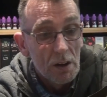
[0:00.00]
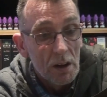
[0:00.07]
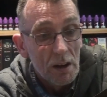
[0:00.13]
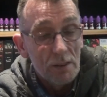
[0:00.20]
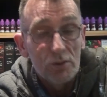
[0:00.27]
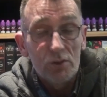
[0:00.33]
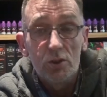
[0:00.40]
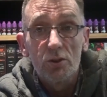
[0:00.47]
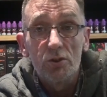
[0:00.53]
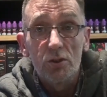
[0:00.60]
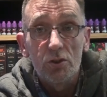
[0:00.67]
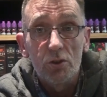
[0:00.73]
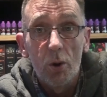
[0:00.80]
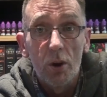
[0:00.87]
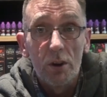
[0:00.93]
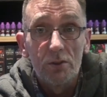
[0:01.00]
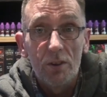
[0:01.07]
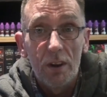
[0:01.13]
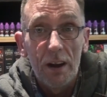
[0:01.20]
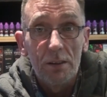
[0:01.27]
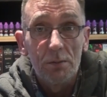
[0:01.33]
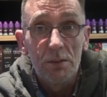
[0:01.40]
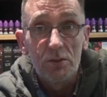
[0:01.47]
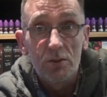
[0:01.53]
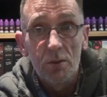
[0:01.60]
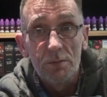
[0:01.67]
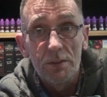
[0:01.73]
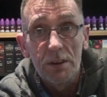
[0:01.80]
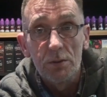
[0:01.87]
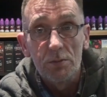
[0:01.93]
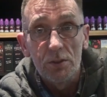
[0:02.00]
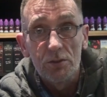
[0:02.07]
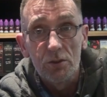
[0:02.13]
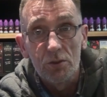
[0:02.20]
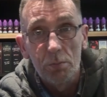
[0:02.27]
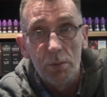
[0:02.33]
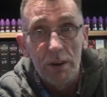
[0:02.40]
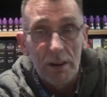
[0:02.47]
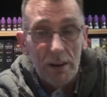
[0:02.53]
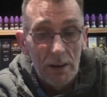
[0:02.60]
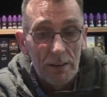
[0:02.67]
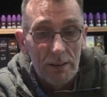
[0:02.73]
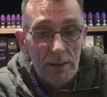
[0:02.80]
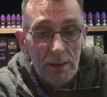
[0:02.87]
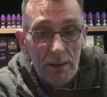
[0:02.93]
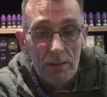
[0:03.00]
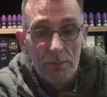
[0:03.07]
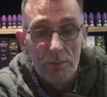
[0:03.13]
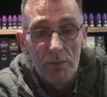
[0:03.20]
Excuse the Scottish language, sometimes I just break into it.